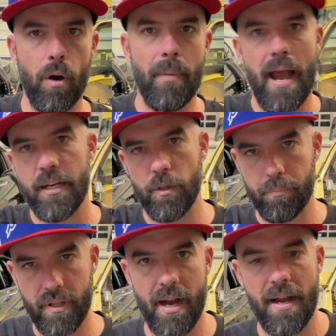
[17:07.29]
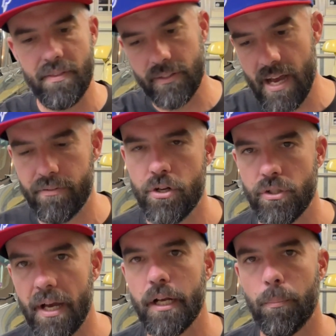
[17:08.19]
back to apply the leverage
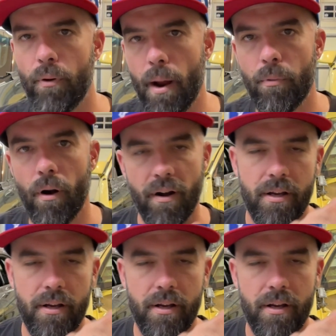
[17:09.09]
like a pry bar.